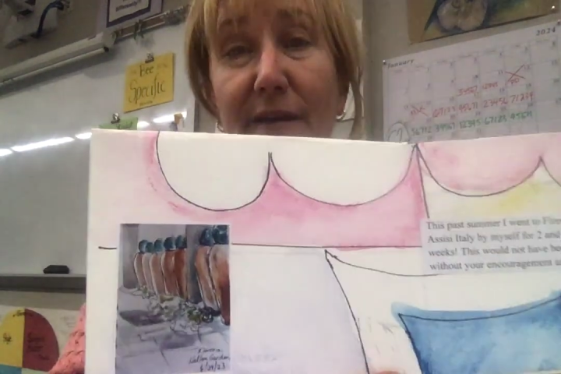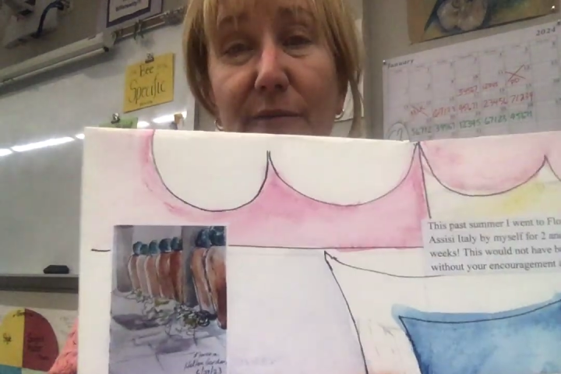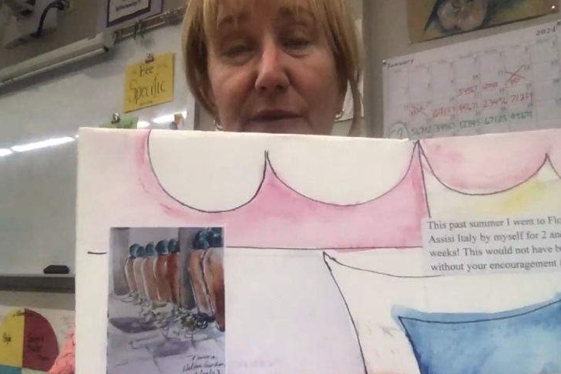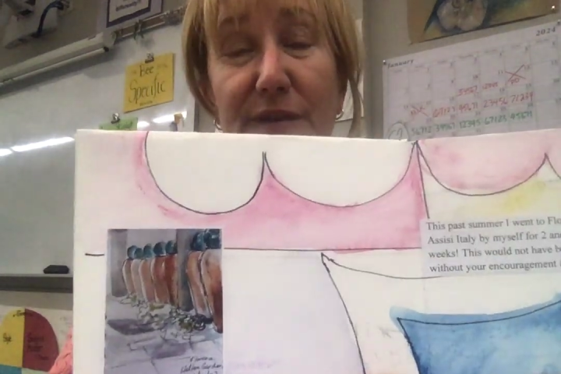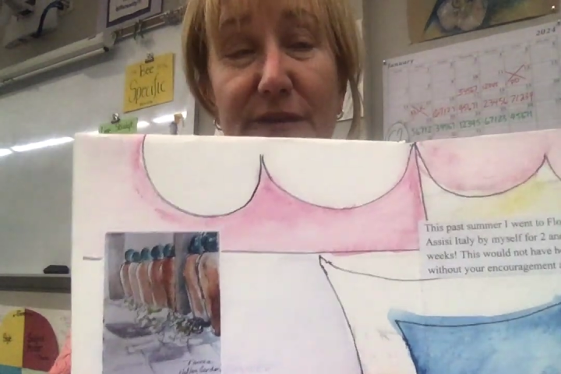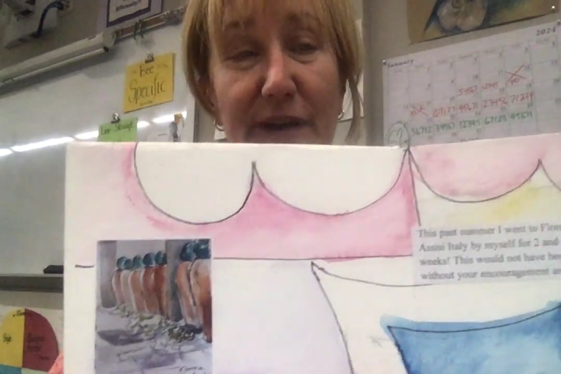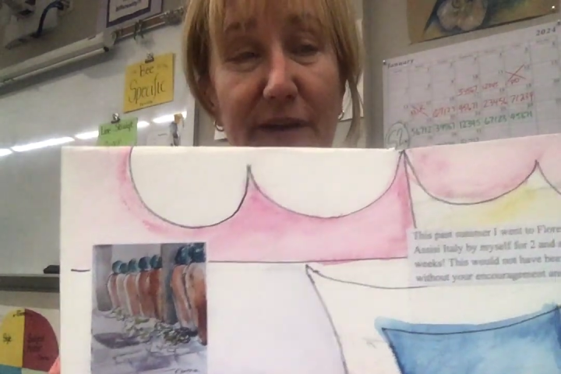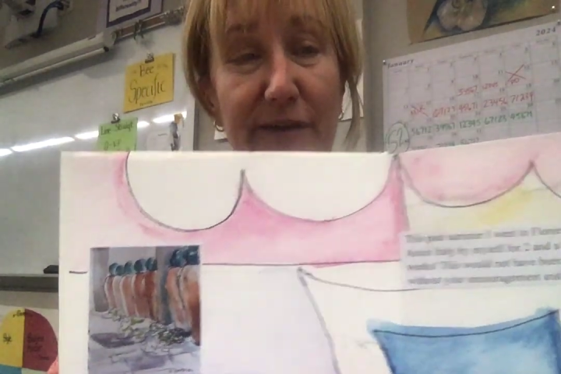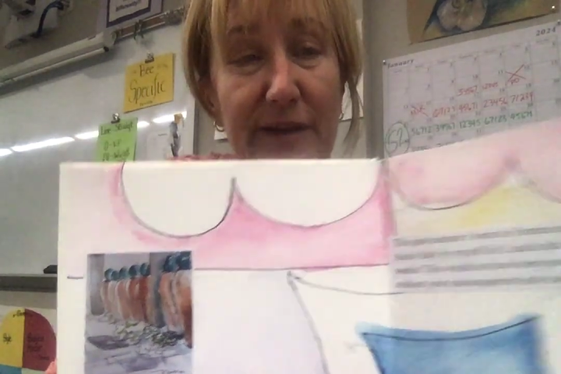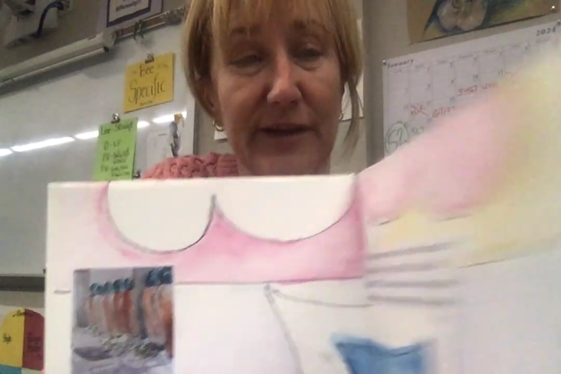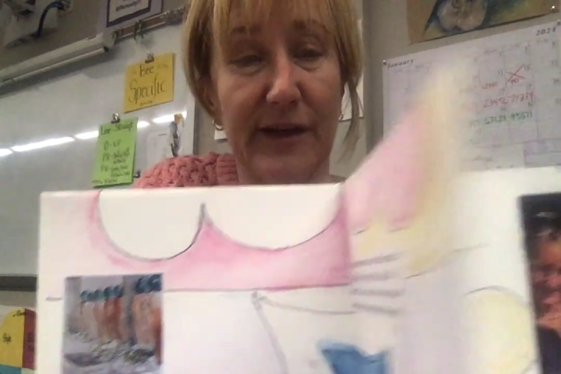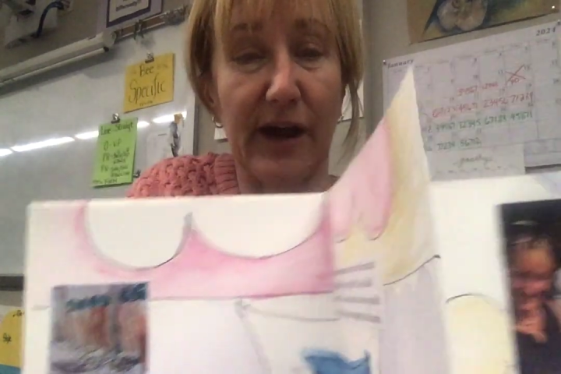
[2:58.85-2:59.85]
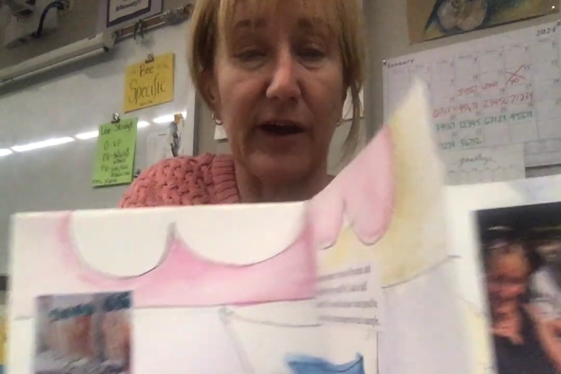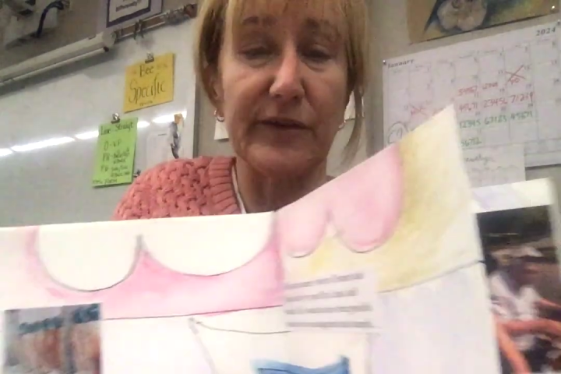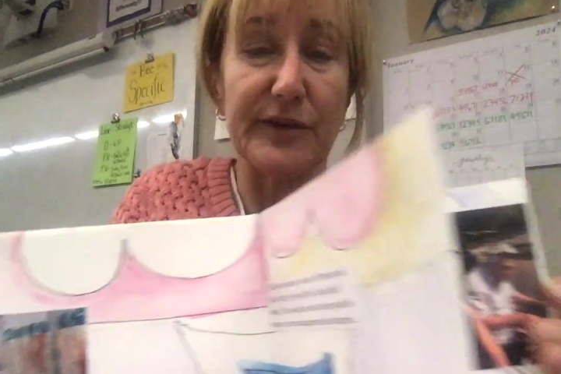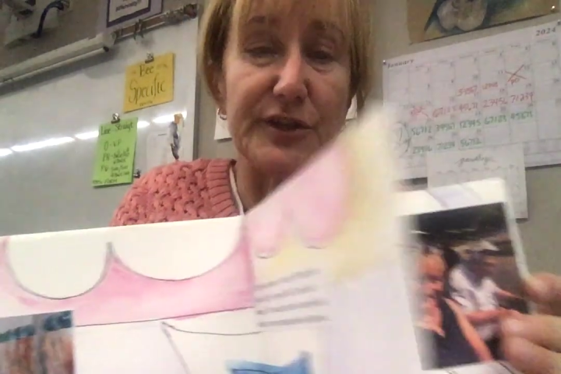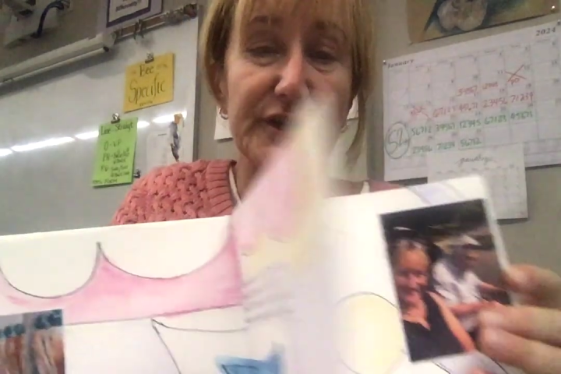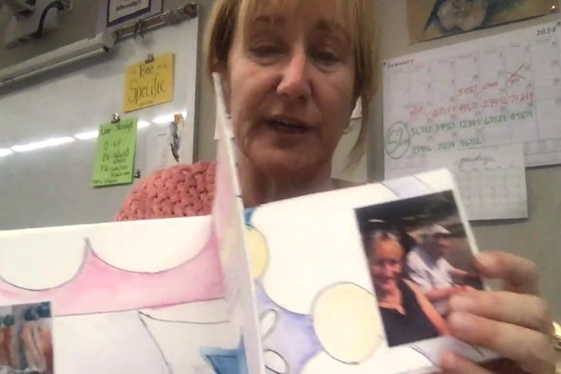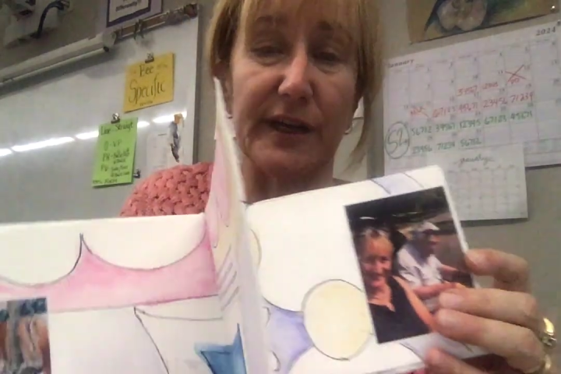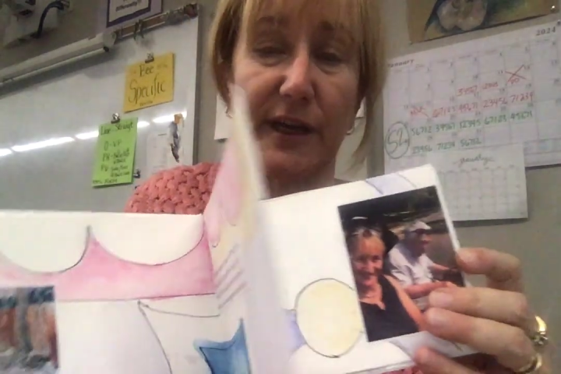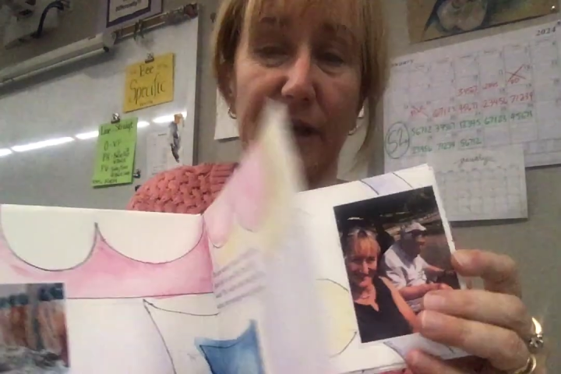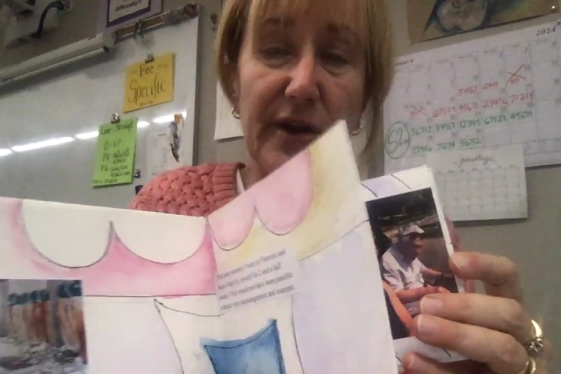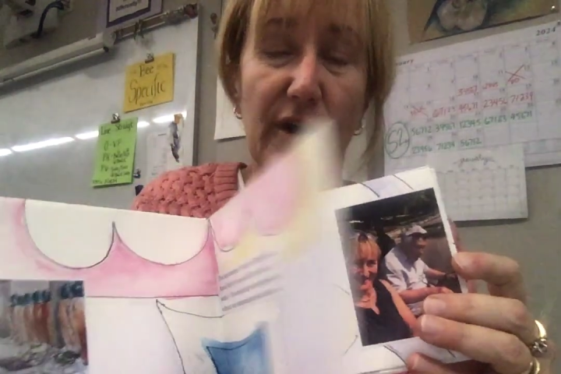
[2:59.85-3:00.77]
was very encouraging and